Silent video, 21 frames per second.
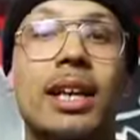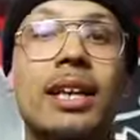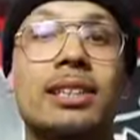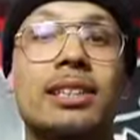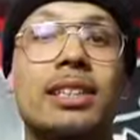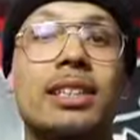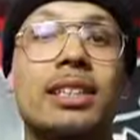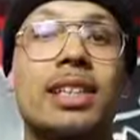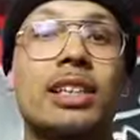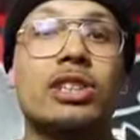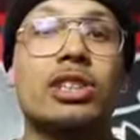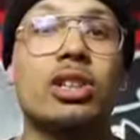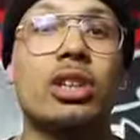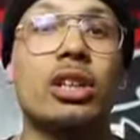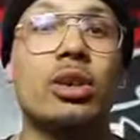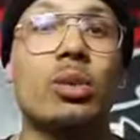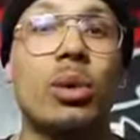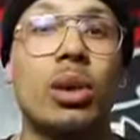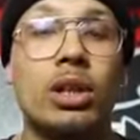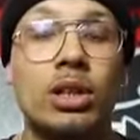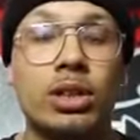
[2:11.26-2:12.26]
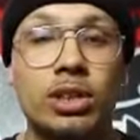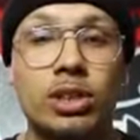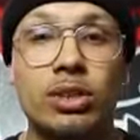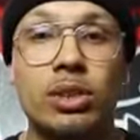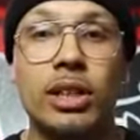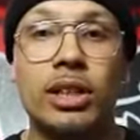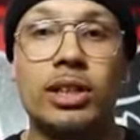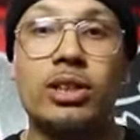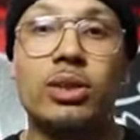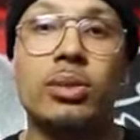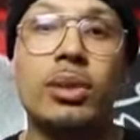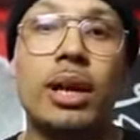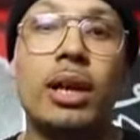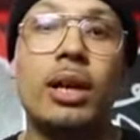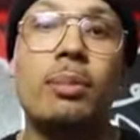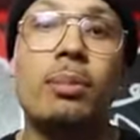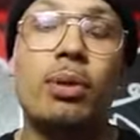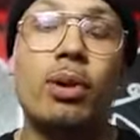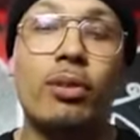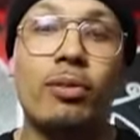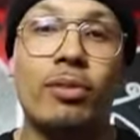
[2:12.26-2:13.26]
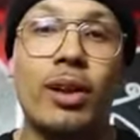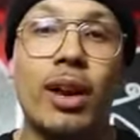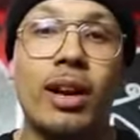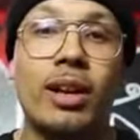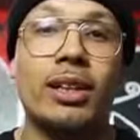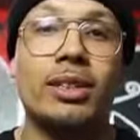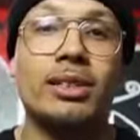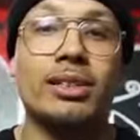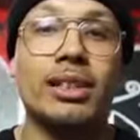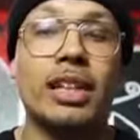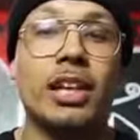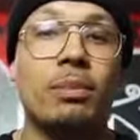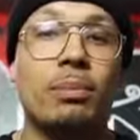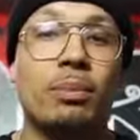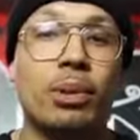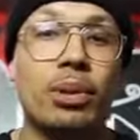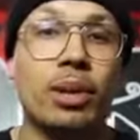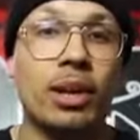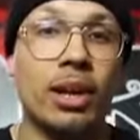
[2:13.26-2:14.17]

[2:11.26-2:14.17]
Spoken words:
next thing that you're gonna want to do is create a profile and set up your